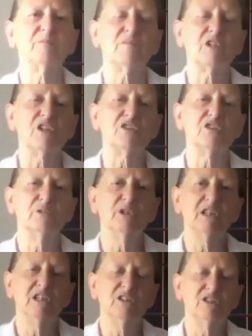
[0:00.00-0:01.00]
So we
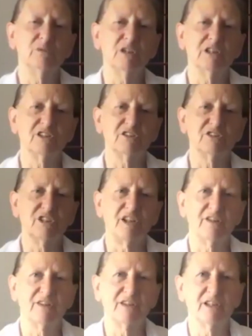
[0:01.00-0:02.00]
need to
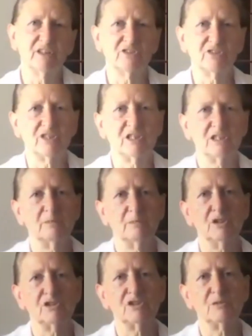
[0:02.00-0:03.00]
understand things in a
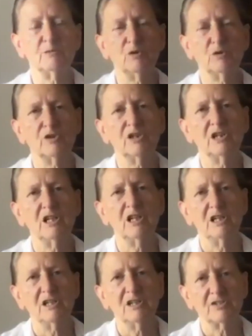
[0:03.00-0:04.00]
much more
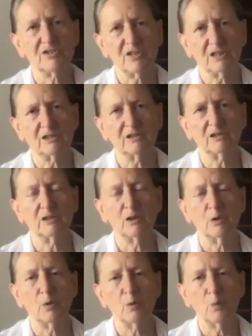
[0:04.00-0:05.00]
subtle
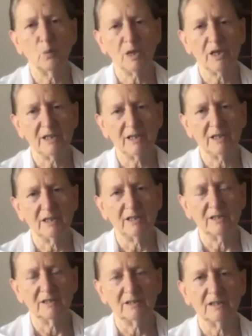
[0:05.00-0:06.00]
way.
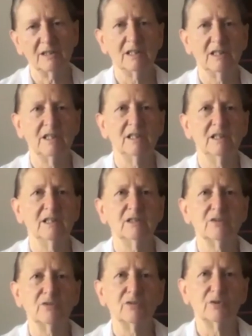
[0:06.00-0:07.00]

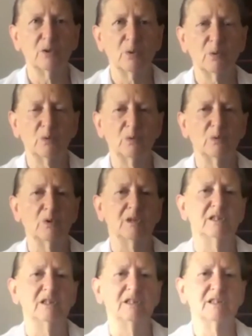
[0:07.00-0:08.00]
So
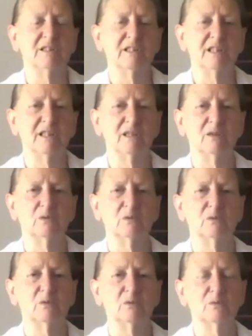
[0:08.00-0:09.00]
now,
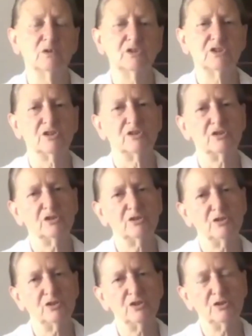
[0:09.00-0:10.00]
what
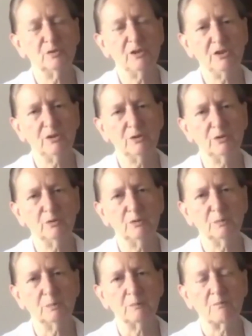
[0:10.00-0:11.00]
should we do
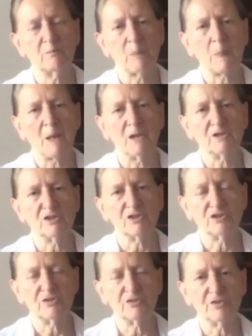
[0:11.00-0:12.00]
to
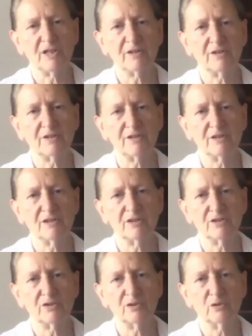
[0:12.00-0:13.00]
strengthen the
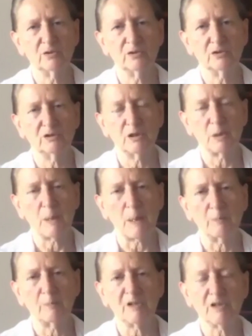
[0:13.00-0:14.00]
soul?
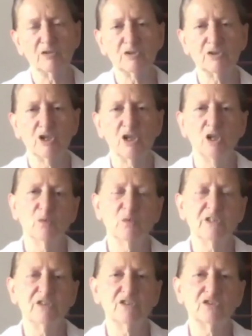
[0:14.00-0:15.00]
Because
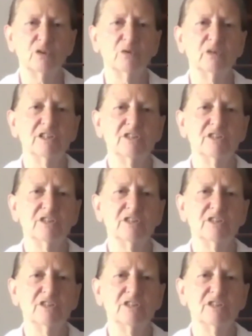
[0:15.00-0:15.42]
when the soul is